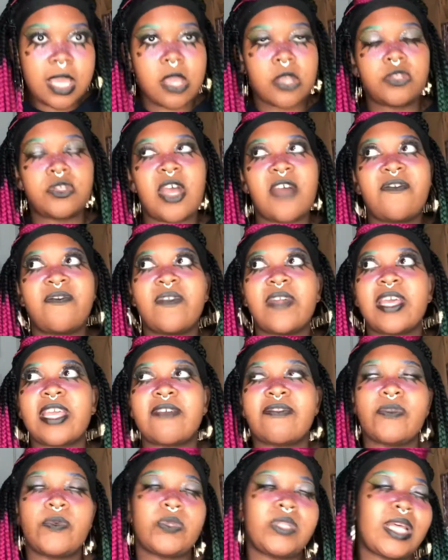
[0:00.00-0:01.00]
So I feel like if there
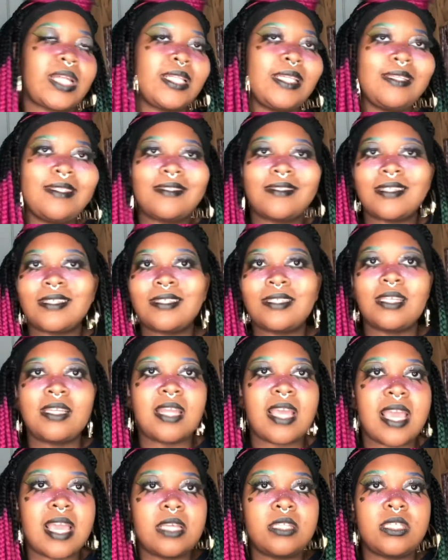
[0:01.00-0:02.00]
was at least 16,
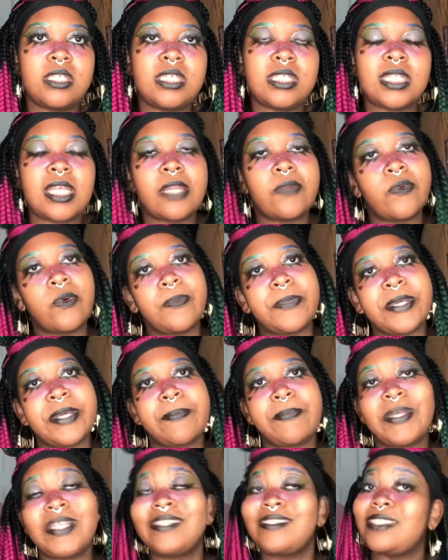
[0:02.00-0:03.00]
18, then it would be a
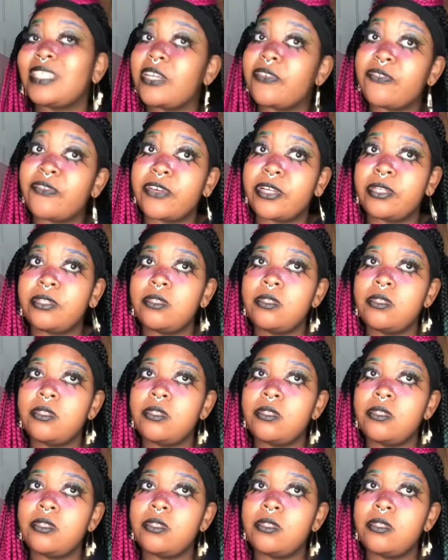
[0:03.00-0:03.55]
bit different,